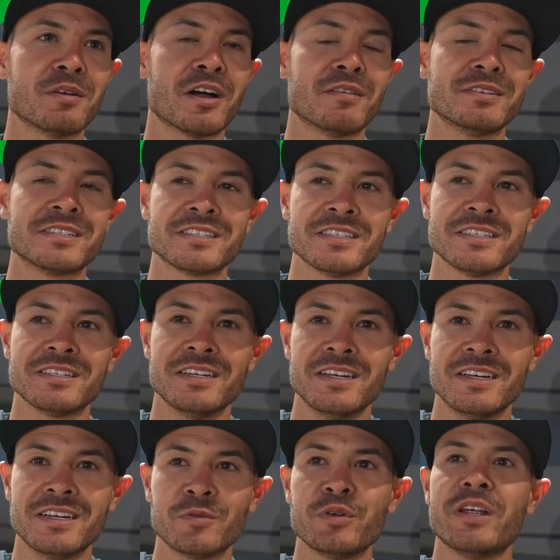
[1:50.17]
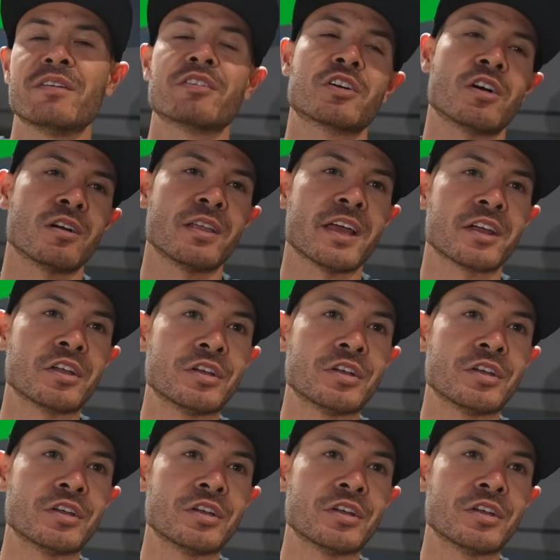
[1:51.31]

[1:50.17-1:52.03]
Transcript: Obviously, when you have a car that